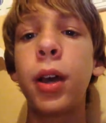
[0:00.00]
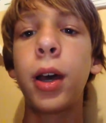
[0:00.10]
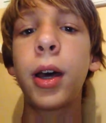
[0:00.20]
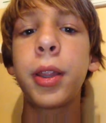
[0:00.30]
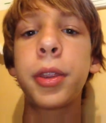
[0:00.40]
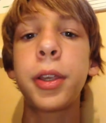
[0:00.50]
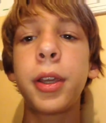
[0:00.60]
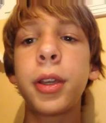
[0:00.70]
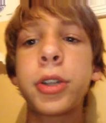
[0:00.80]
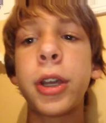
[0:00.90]
uh,
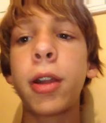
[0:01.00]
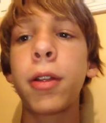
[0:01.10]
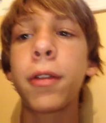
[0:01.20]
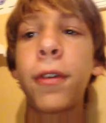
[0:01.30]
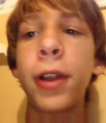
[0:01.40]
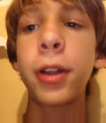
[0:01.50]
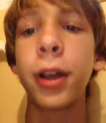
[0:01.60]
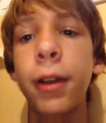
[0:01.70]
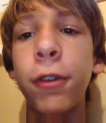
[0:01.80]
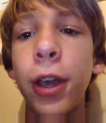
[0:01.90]
the channel to find it
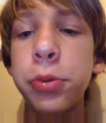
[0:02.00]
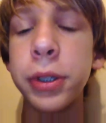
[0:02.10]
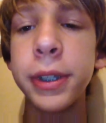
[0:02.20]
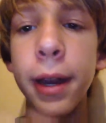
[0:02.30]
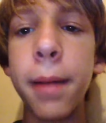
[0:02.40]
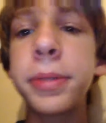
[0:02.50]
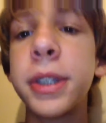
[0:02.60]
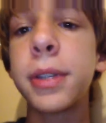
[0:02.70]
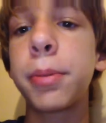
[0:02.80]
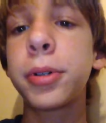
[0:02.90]
on if you guys want to sign up
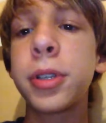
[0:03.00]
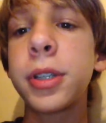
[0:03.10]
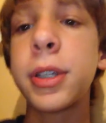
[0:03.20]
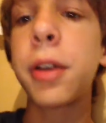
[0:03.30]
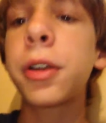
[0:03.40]
since I'm posting this out